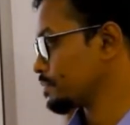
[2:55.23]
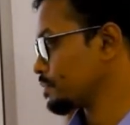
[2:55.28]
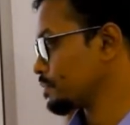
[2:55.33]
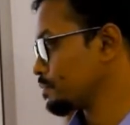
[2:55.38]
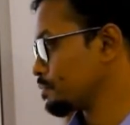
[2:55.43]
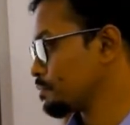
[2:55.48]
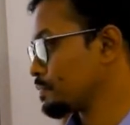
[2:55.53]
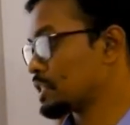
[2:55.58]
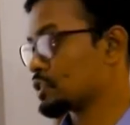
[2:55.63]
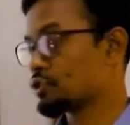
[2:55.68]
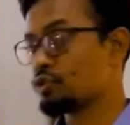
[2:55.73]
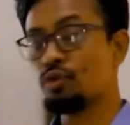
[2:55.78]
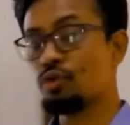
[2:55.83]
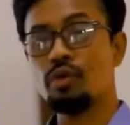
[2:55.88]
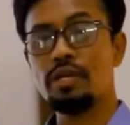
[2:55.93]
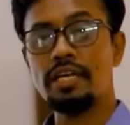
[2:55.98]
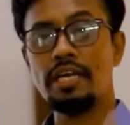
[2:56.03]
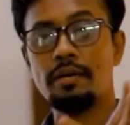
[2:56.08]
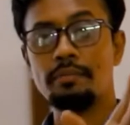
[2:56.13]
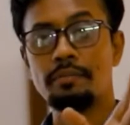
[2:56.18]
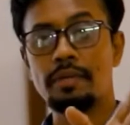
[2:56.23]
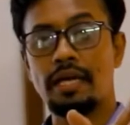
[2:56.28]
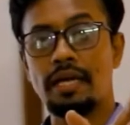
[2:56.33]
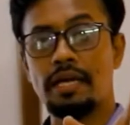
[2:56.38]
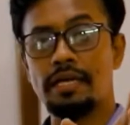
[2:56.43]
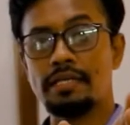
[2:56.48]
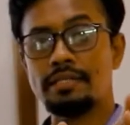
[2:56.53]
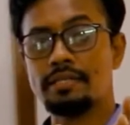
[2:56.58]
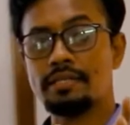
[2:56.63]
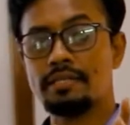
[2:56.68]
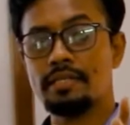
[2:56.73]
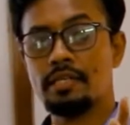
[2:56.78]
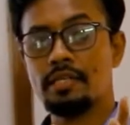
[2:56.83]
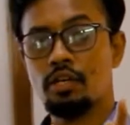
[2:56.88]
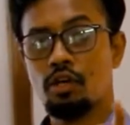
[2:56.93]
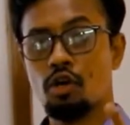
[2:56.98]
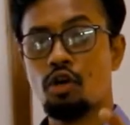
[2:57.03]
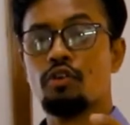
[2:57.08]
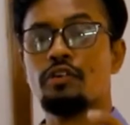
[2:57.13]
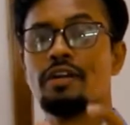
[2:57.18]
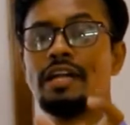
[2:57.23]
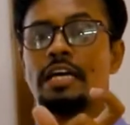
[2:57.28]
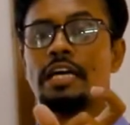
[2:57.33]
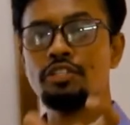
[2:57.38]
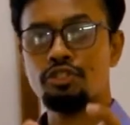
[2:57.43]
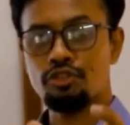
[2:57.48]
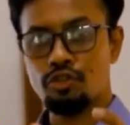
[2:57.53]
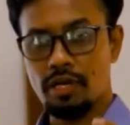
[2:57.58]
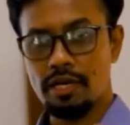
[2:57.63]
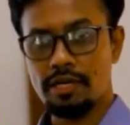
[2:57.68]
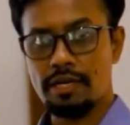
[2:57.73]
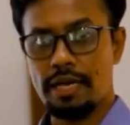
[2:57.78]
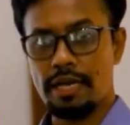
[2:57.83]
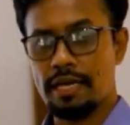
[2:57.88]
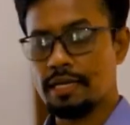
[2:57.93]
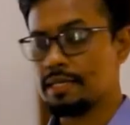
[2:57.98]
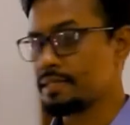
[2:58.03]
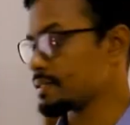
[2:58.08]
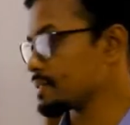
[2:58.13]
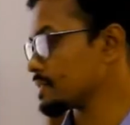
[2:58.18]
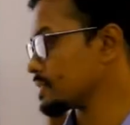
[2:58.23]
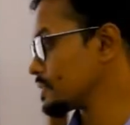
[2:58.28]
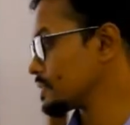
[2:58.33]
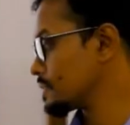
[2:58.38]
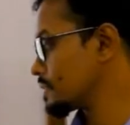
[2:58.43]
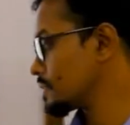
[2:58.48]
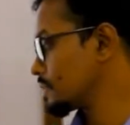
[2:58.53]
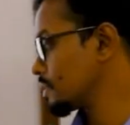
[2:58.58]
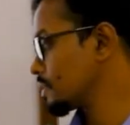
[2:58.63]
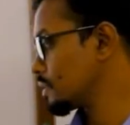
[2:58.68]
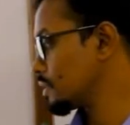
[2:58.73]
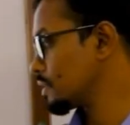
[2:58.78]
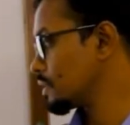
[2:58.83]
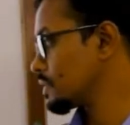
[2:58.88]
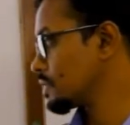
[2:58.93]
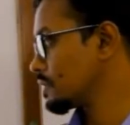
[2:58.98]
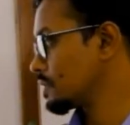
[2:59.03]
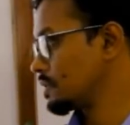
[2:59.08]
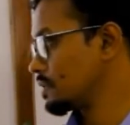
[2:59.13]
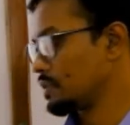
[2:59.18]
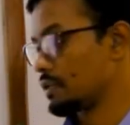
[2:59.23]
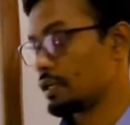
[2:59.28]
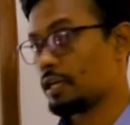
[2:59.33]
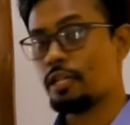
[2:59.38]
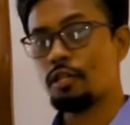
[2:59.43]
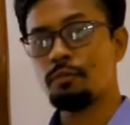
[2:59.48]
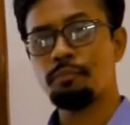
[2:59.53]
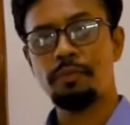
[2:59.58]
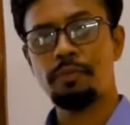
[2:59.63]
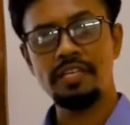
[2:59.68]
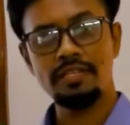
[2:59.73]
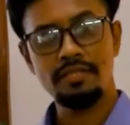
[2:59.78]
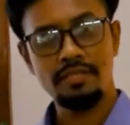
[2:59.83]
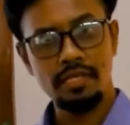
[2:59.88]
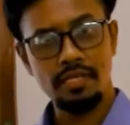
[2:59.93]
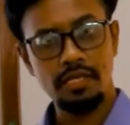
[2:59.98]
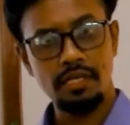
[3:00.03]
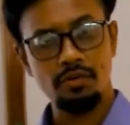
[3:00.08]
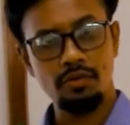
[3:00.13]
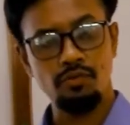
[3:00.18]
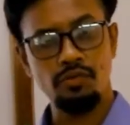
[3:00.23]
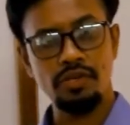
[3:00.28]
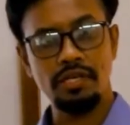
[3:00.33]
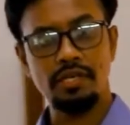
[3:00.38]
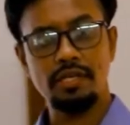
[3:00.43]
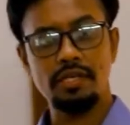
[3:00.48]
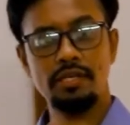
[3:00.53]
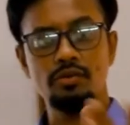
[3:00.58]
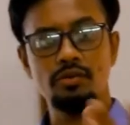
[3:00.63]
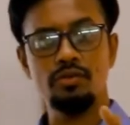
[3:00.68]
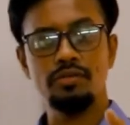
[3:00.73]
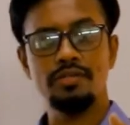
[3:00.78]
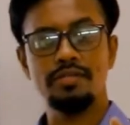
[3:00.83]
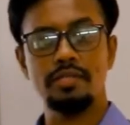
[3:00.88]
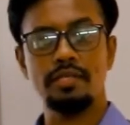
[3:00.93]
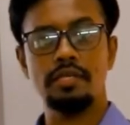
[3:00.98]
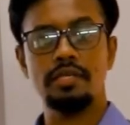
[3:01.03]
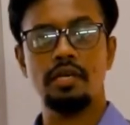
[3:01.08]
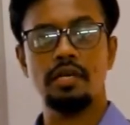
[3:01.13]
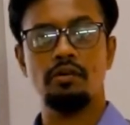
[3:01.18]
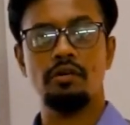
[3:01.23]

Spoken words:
Petroleum gas or natural gas, LPG, we use in our